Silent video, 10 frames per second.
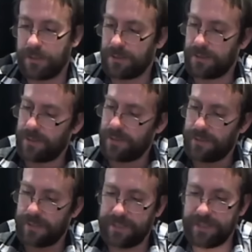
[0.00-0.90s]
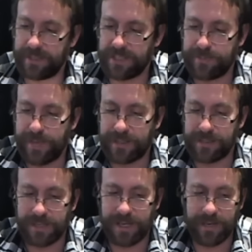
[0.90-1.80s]
Oh, I didn't expect it to
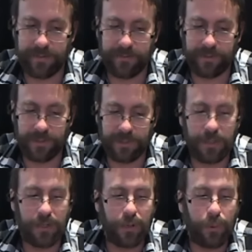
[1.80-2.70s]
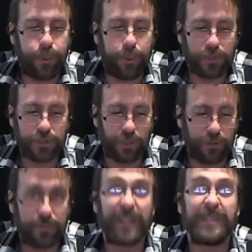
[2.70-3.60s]
have shoulder
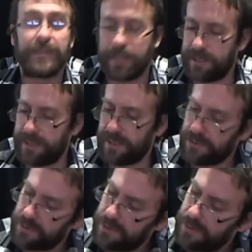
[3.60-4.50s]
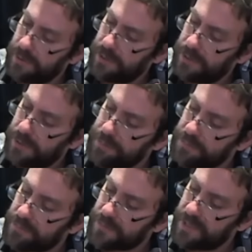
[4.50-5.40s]
buttons like this.
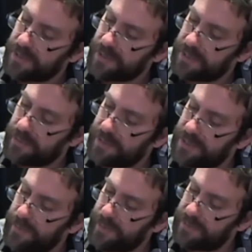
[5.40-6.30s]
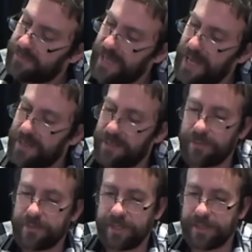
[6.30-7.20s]
I thought they were just going to be these flat little
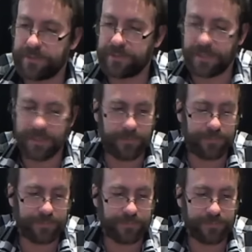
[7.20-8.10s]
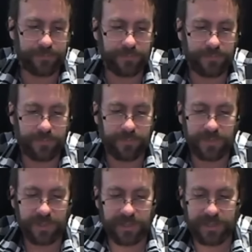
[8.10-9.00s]
things. Um,
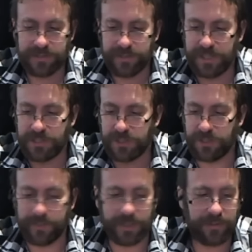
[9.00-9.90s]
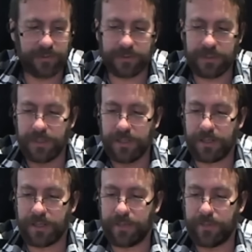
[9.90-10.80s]
that's nice shoulder buttons.
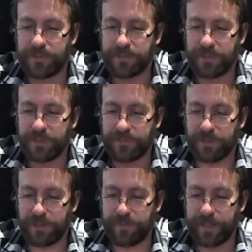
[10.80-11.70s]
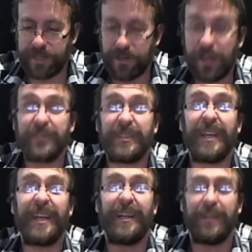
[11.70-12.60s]
I'm also a little thrown off by the offset
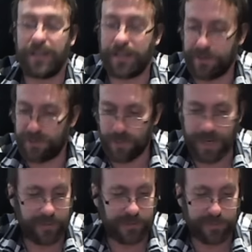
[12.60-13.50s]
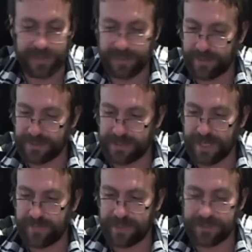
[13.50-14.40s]
analog. I don't know why I was expecting they were side
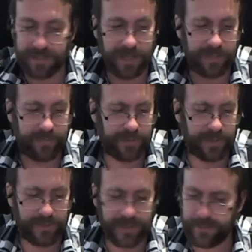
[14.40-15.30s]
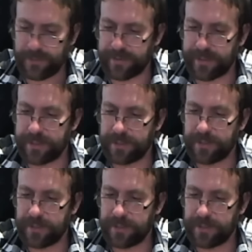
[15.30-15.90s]
by side, even though I knew they weren't.